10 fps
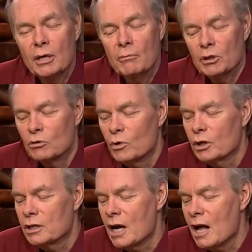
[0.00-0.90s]
But the
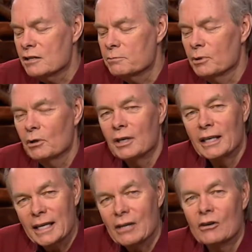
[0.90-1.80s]
word gospel
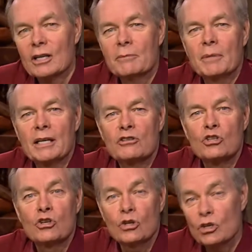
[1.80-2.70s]
literally means
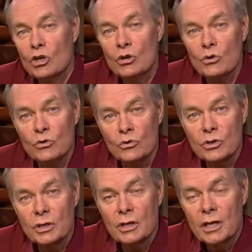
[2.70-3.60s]
good news.